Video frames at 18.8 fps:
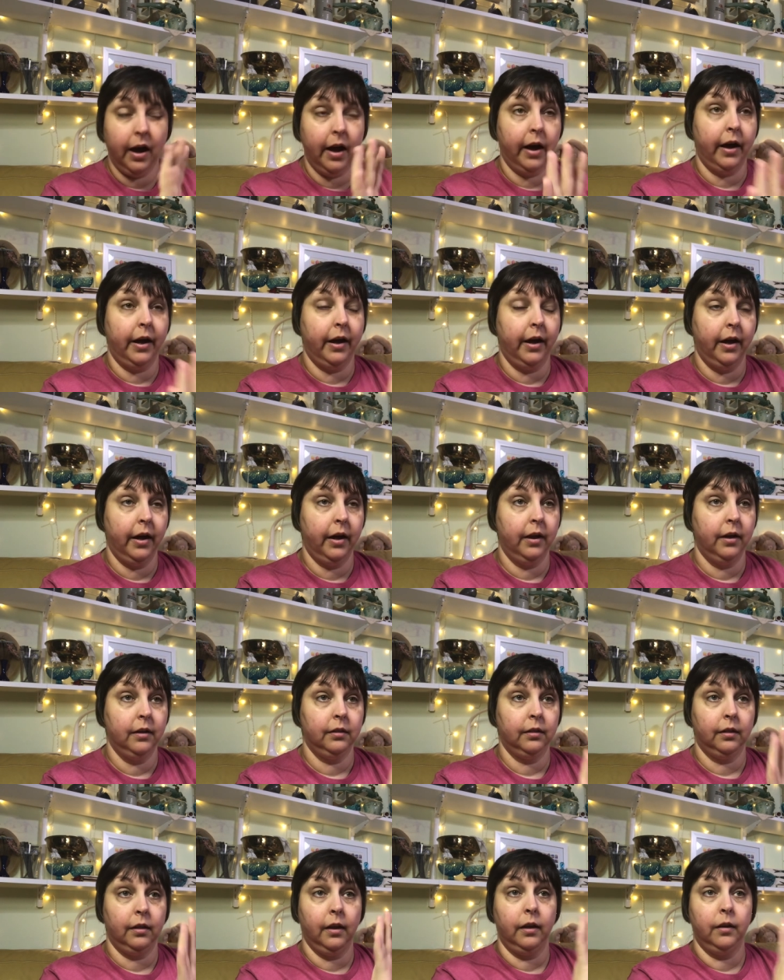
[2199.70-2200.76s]
uh,
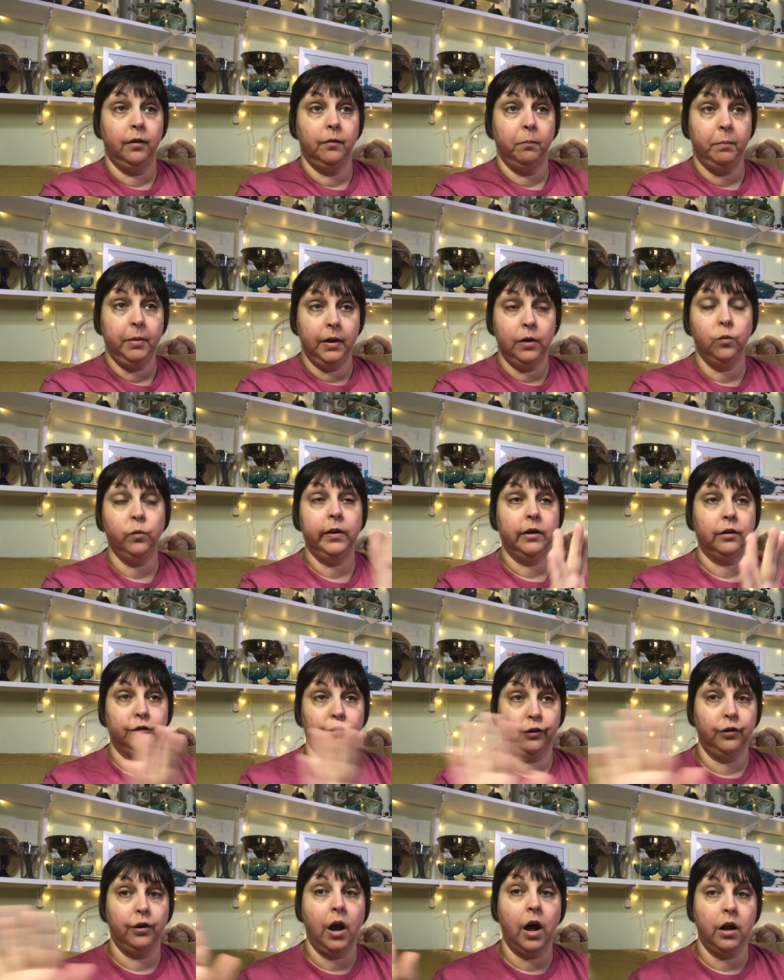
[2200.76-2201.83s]
the pinwheels are
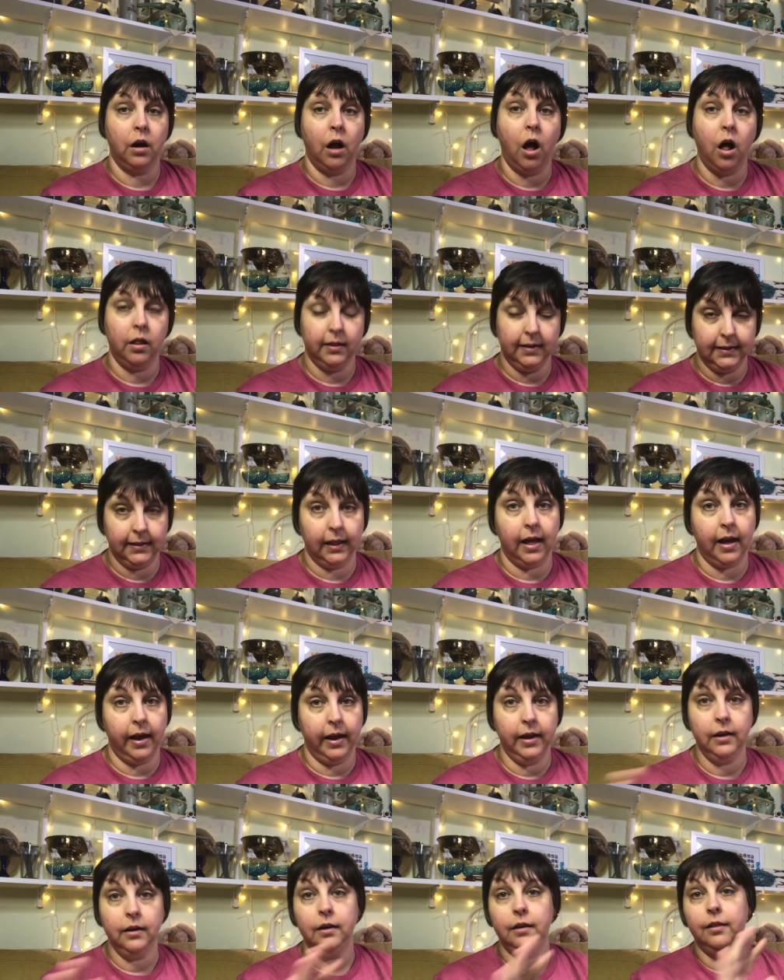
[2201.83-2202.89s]
not all in
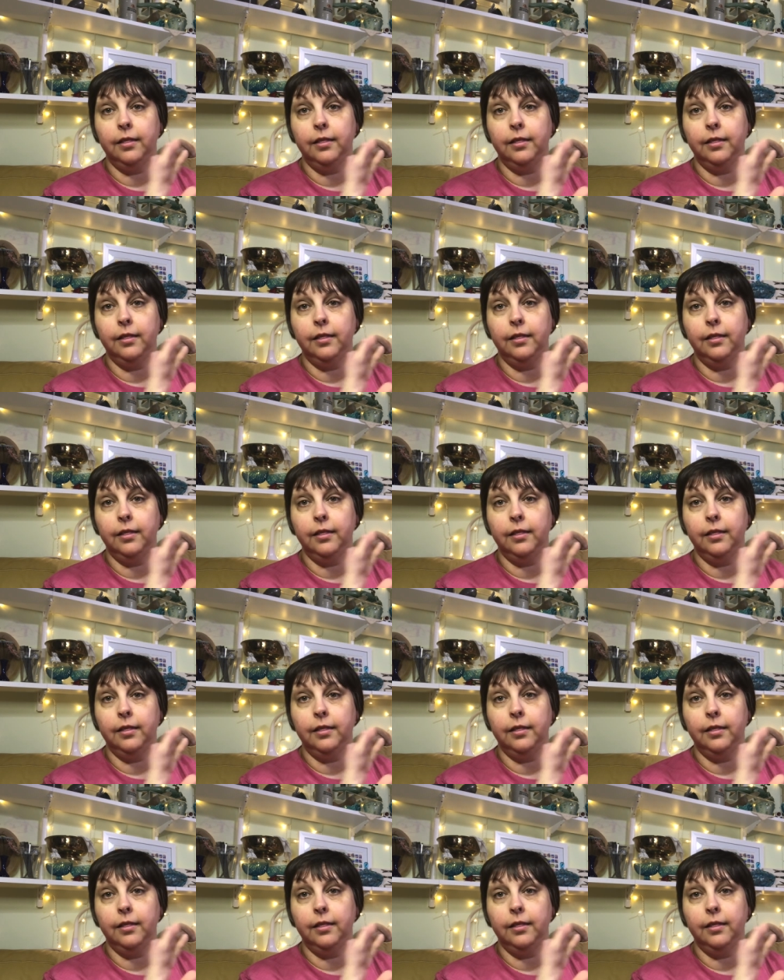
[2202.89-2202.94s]
line.